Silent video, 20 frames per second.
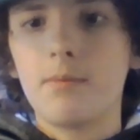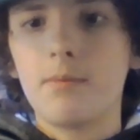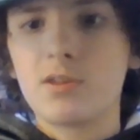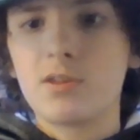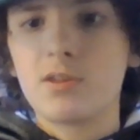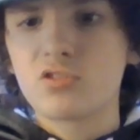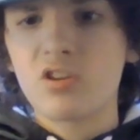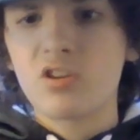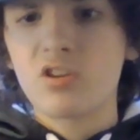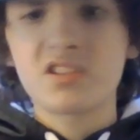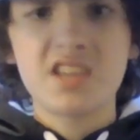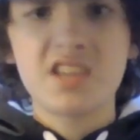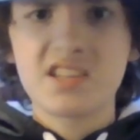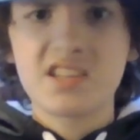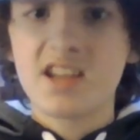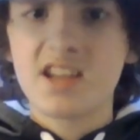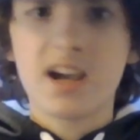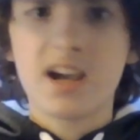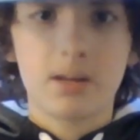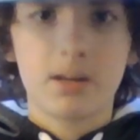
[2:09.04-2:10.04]
As long as
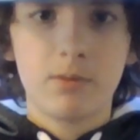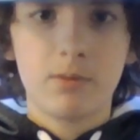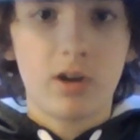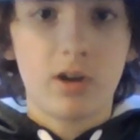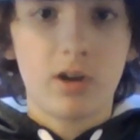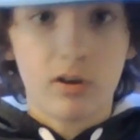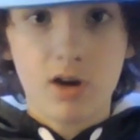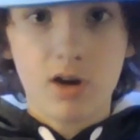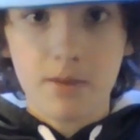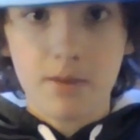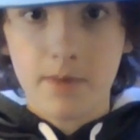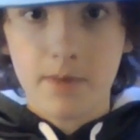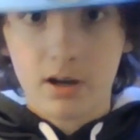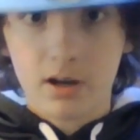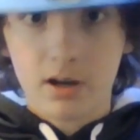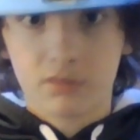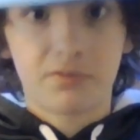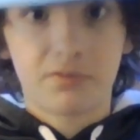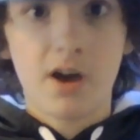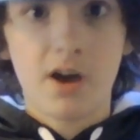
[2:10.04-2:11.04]
he's not going to be like
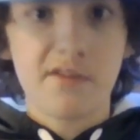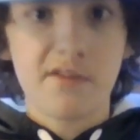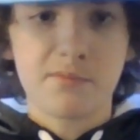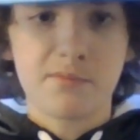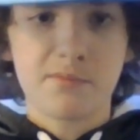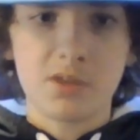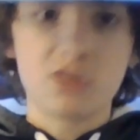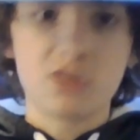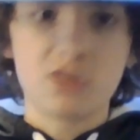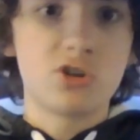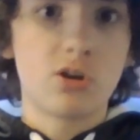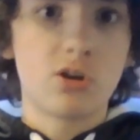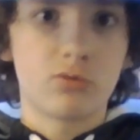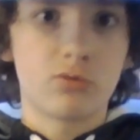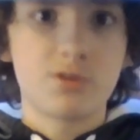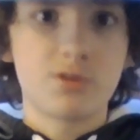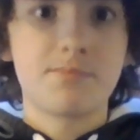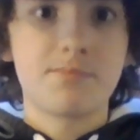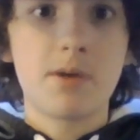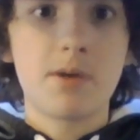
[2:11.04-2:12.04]
linebacker 5 and be the Jalen
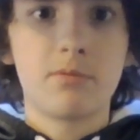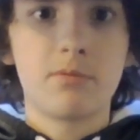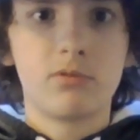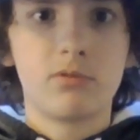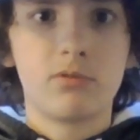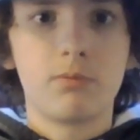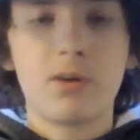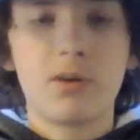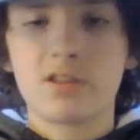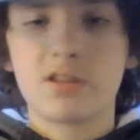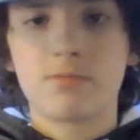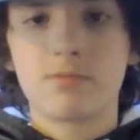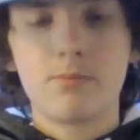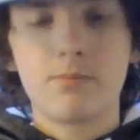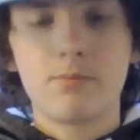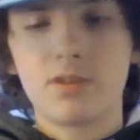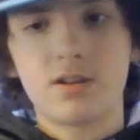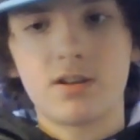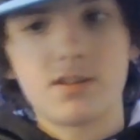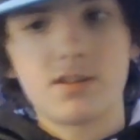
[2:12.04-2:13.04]
Reeves-Maybin replacement,
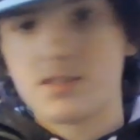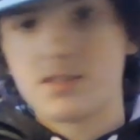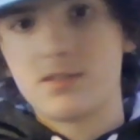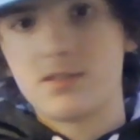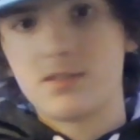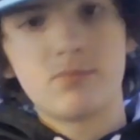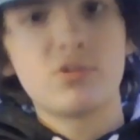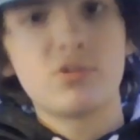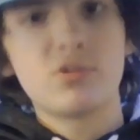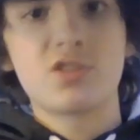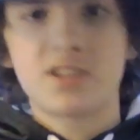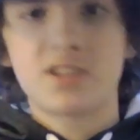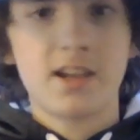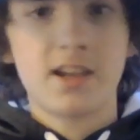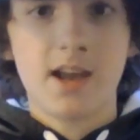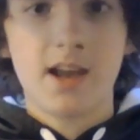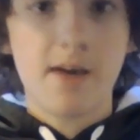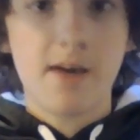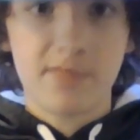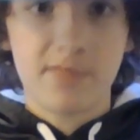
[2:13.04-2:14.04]
because we just
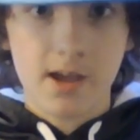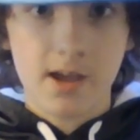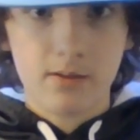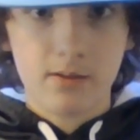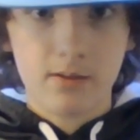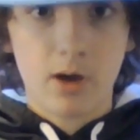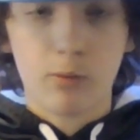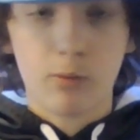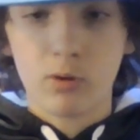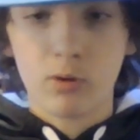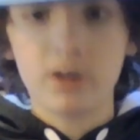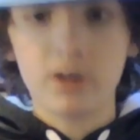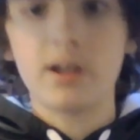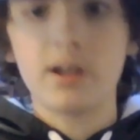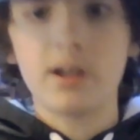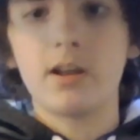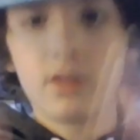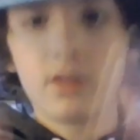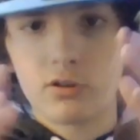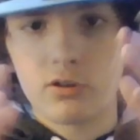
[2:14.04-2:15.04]
can't have that. I want
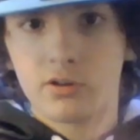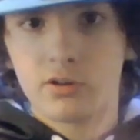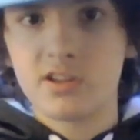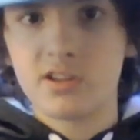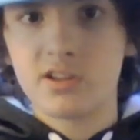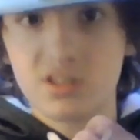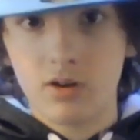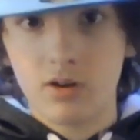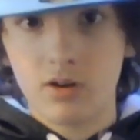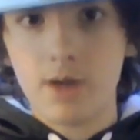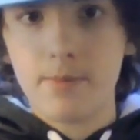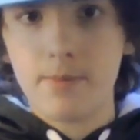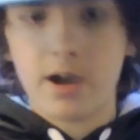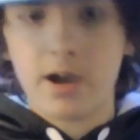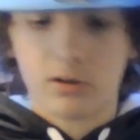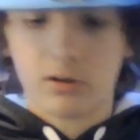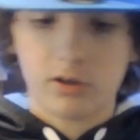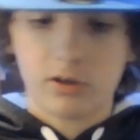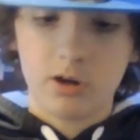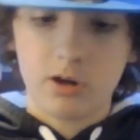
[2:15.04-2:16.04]
another decent
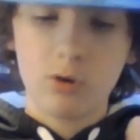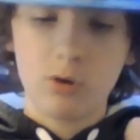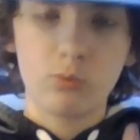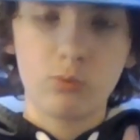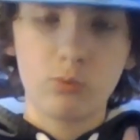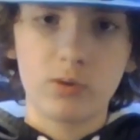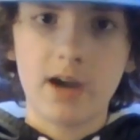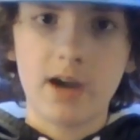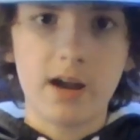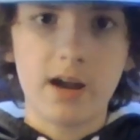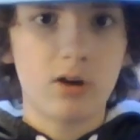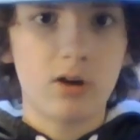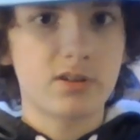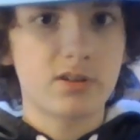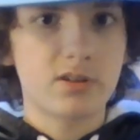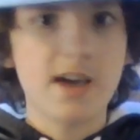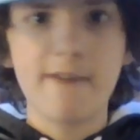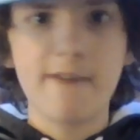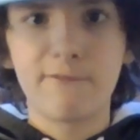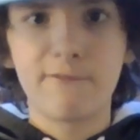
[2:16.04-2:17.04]
linebacker. I know we got our
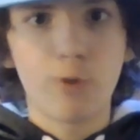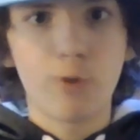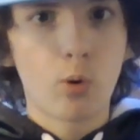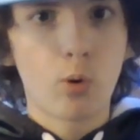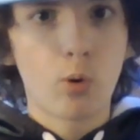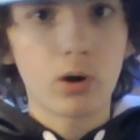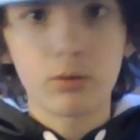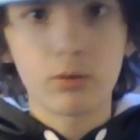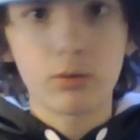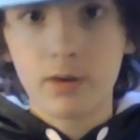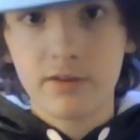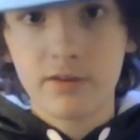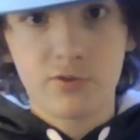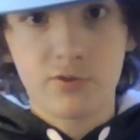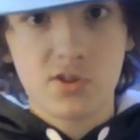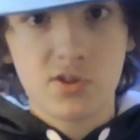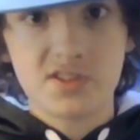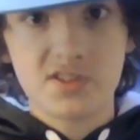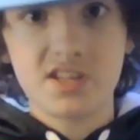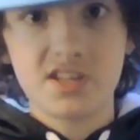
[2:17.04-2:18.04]
top 4 ready
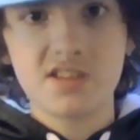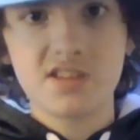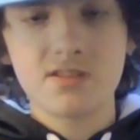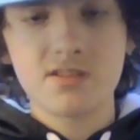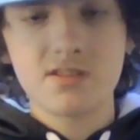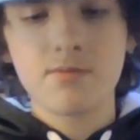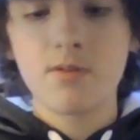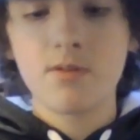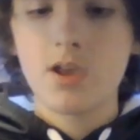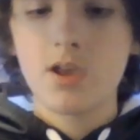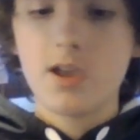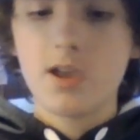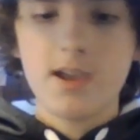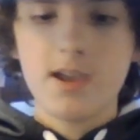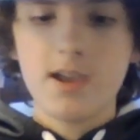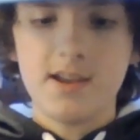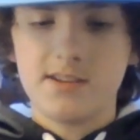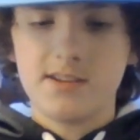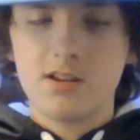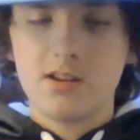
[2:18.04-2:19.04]
for the season,
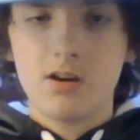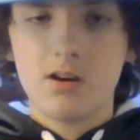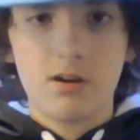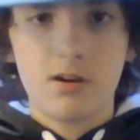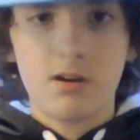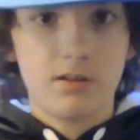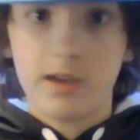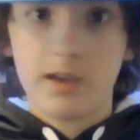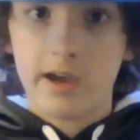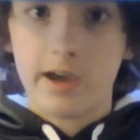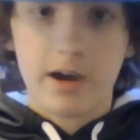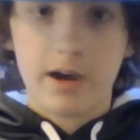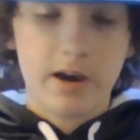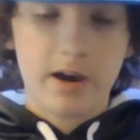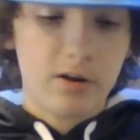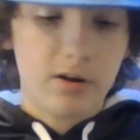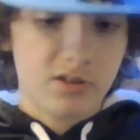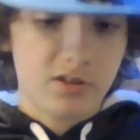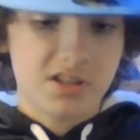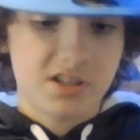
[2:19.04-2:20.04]
and
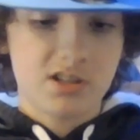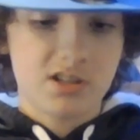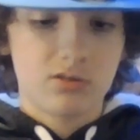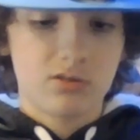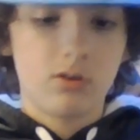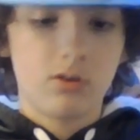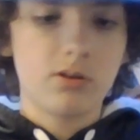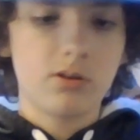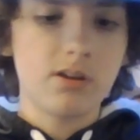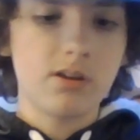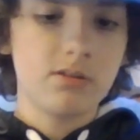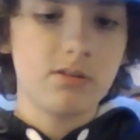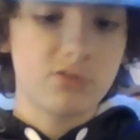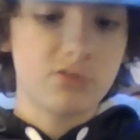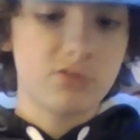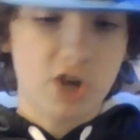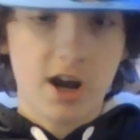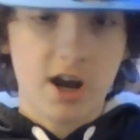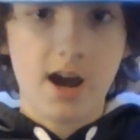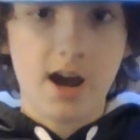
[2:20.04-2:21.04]
Alex
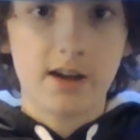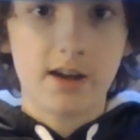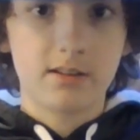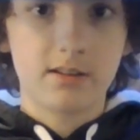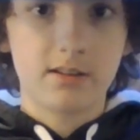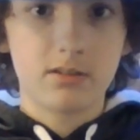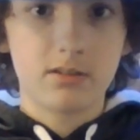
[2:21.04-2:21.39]
Anzalone, not